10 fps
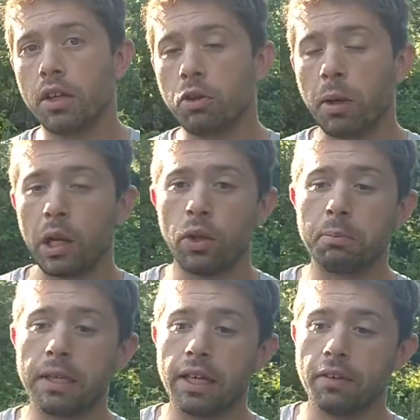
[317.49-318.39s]
You might only
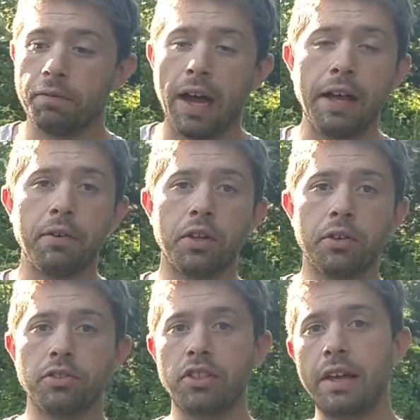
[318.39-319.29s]
be getting
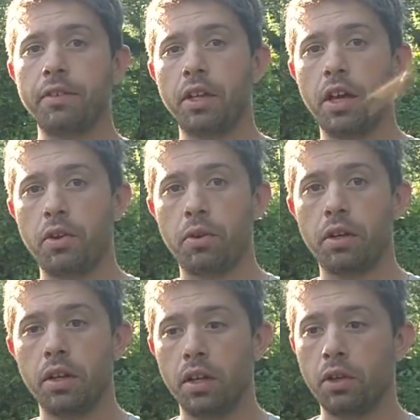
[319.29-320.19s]
500, 700
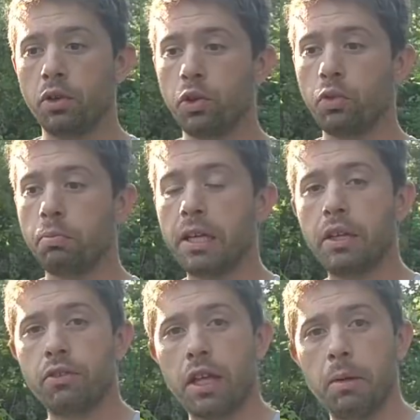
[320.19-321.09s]
new
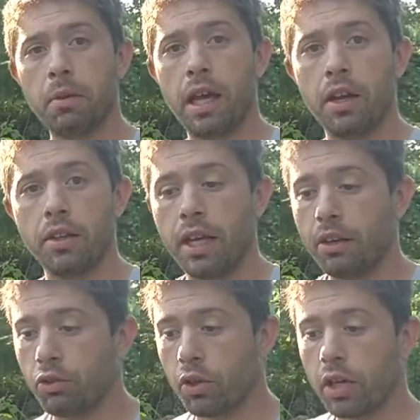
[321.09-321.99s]
bees coming out a day.
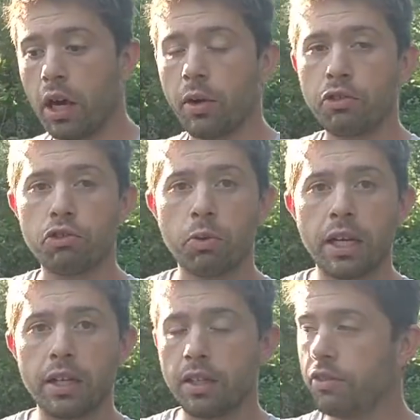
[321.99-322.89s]
So your colony's
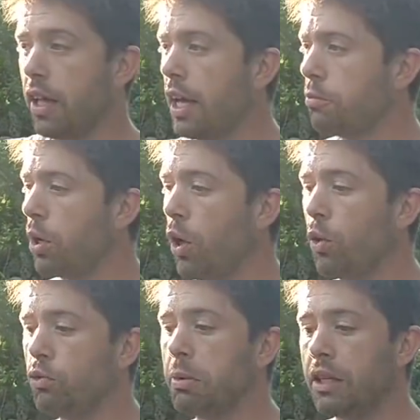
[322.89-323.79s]
shrinking in size, but all
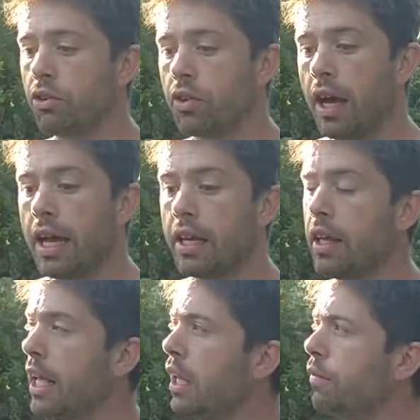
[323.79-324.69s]
those bees are dying.
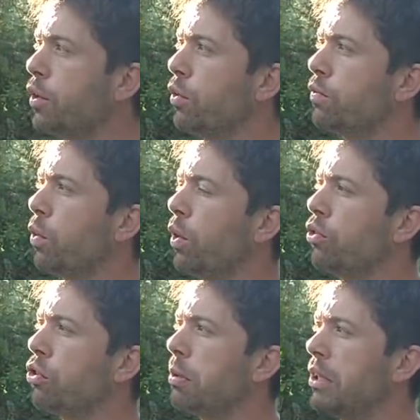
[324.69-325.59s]
And if those
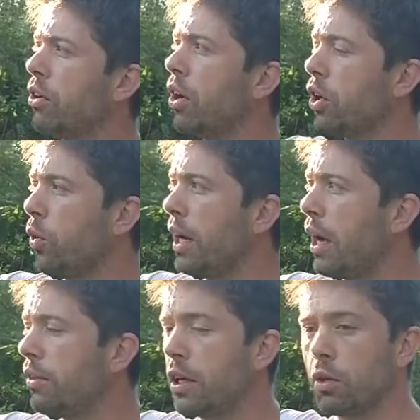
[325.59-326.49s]
forager bees aren't going
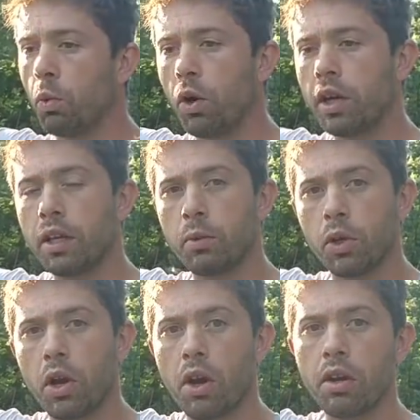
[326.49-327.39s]
out there and working
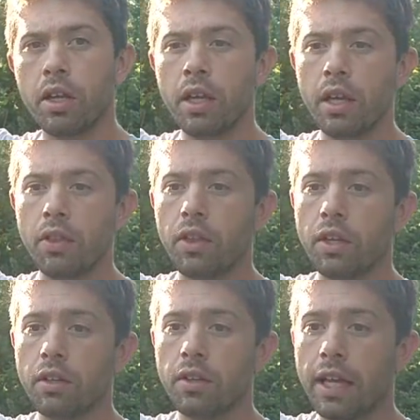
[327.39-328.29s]
real hard,
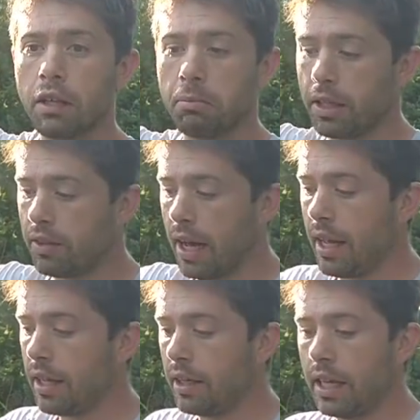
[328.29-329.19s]
then they can be
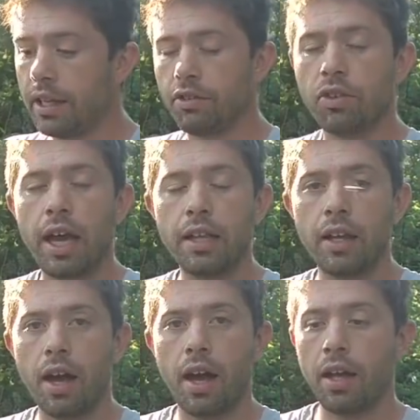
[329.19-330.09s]
dying inside
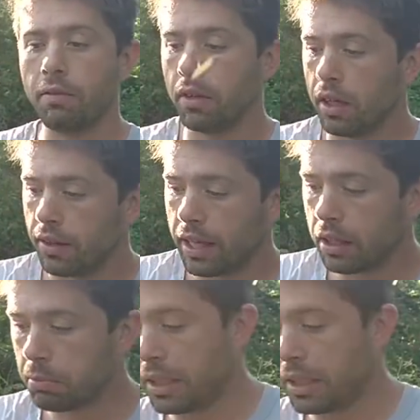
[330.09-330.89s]
the hive. They could